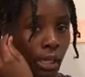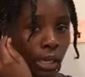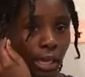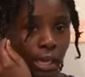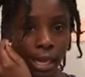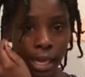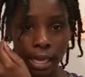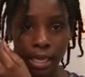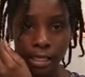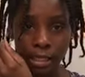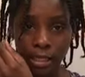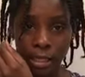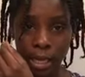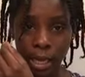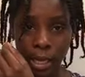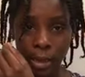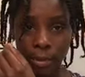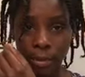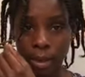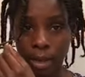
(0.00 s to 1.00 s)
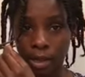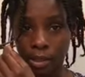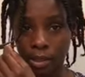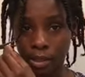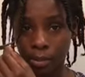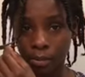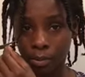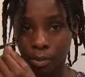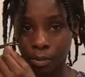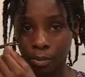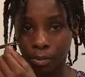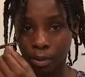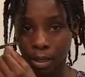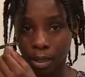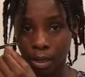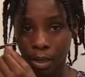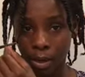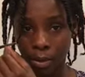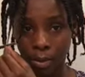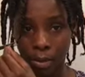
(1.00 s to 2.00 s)
Last name Hendrix, but
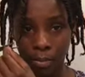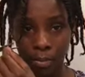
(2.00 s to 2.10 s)
no,